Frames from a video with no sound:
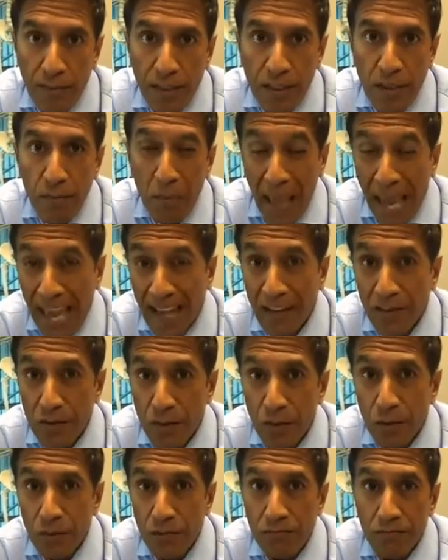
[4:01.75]
As bad as
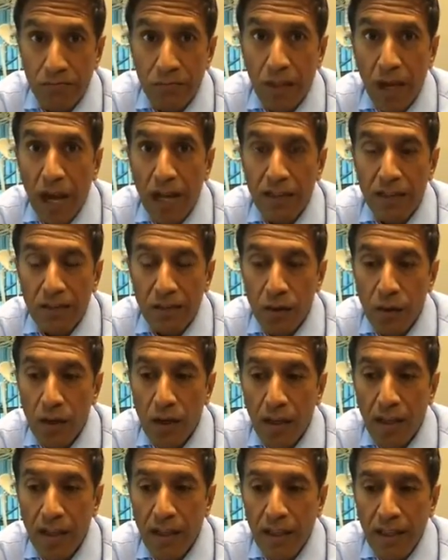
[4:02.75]
those dots
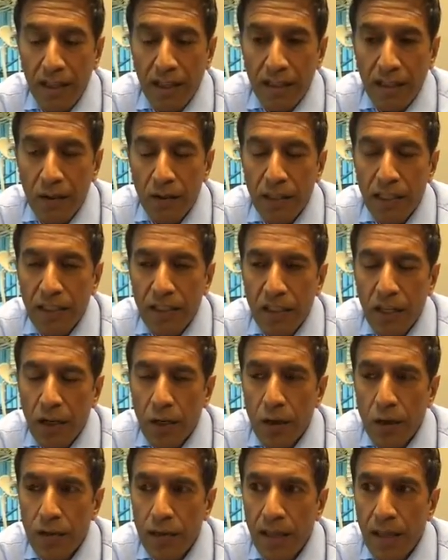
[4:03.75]
look, I don't think it's going to
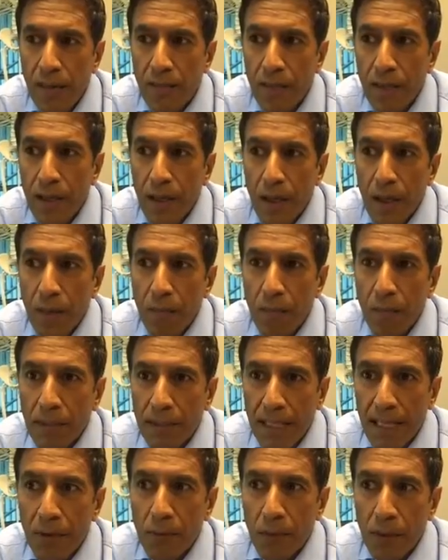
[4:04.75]
hurt them, but
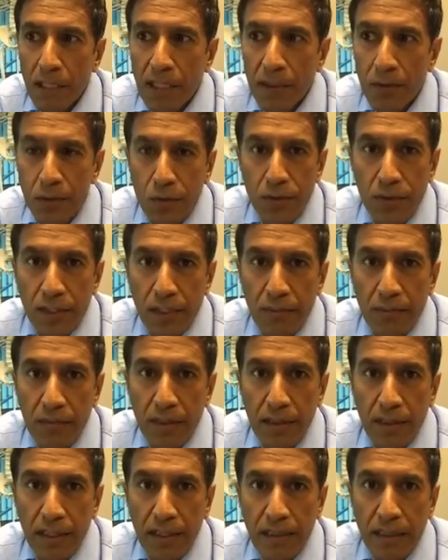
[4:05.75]
they really do seem to
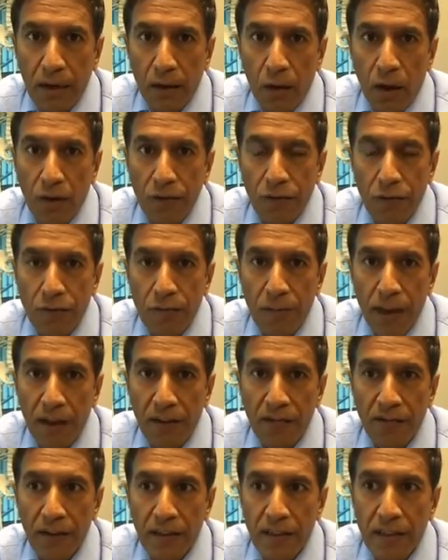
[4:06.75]
think that it offers
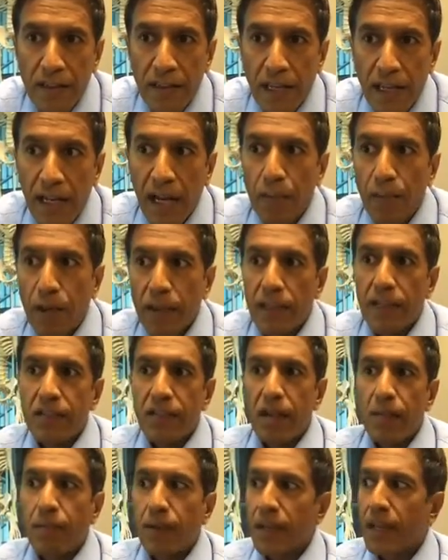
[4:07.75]
benefit. And I bring this
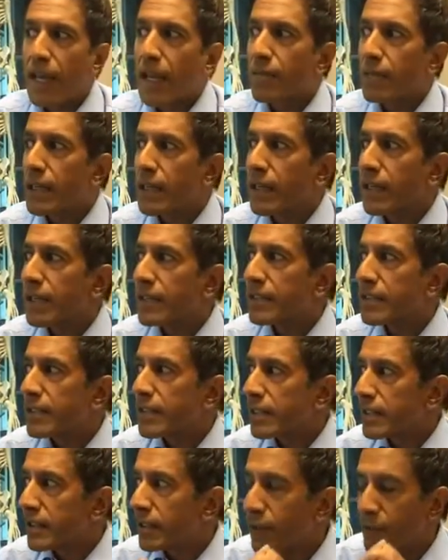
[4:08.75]
up again because
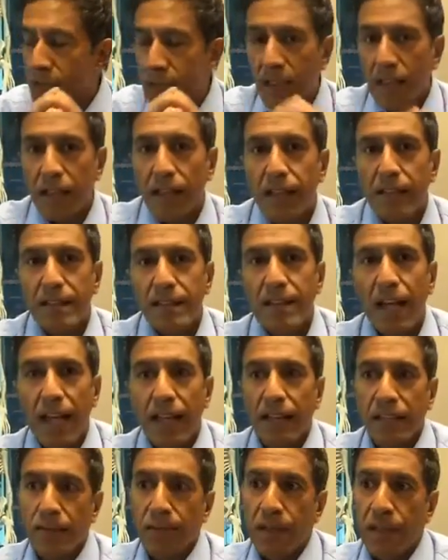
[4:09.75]
there isn't a lot of
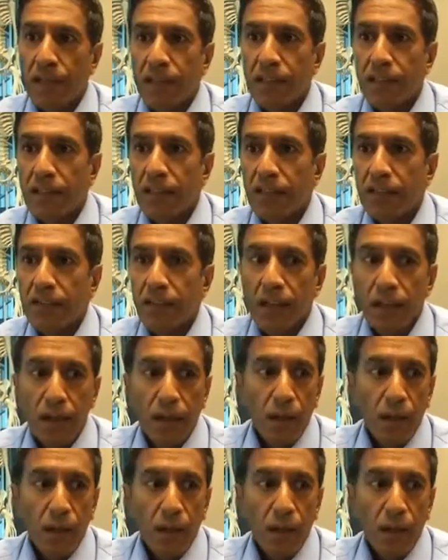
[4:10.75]
science behind this.